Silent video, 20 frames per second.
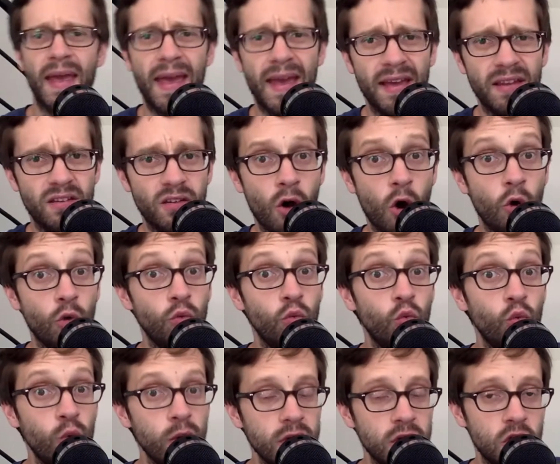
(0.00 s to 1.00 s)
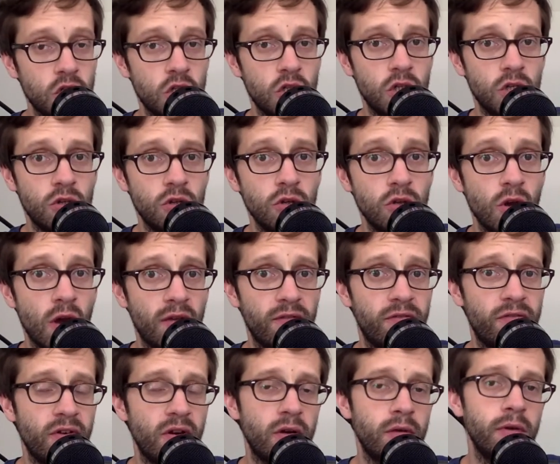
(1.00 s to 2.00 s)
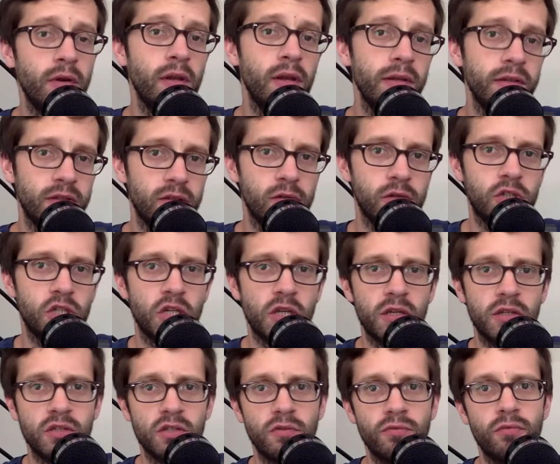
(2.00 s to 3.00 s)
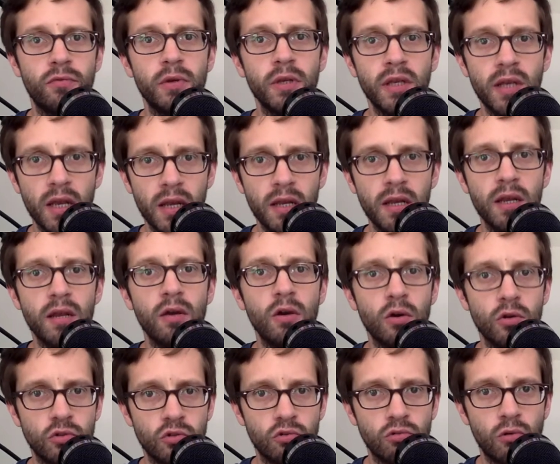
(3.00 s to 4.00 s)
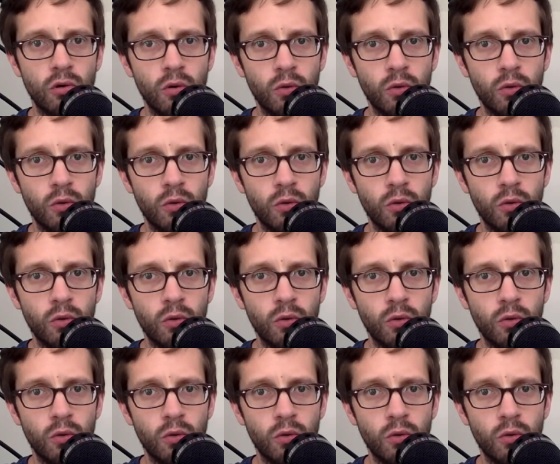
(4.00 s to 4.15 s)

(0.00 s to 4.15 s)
and on which you have very little chance of regaining control.